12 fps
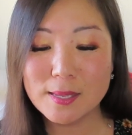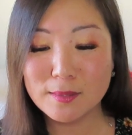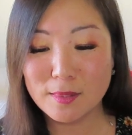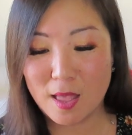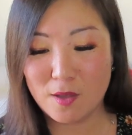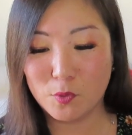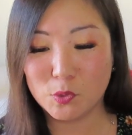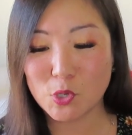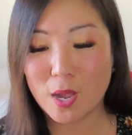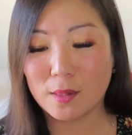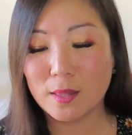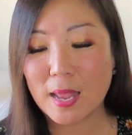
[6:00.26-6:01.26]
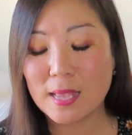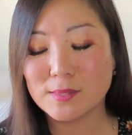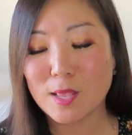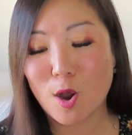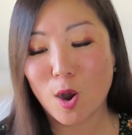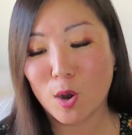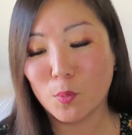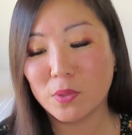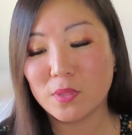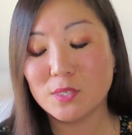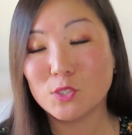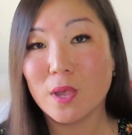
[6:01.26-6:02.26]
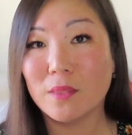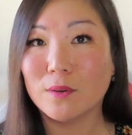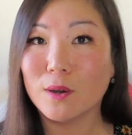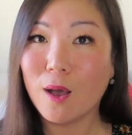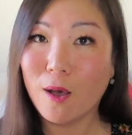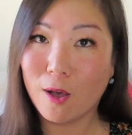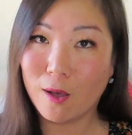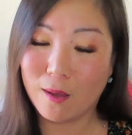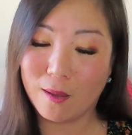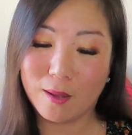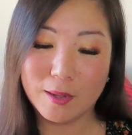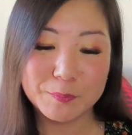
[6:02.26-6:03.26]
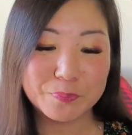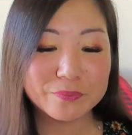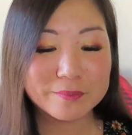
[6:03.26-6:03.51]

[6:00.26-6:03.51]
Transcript: in love with chocolate as they are with each other. Aww.